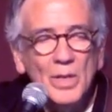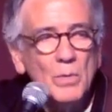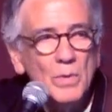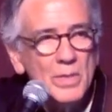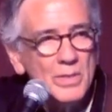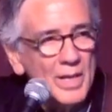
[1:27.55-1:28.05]
can
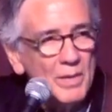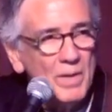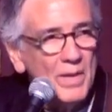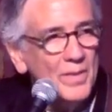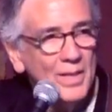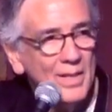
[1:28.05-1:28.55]
we say
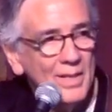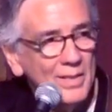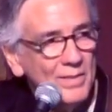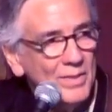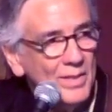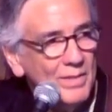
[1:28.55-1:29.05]
about that kind
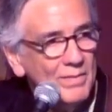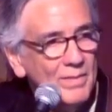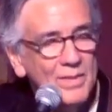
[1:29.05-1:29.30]
of love?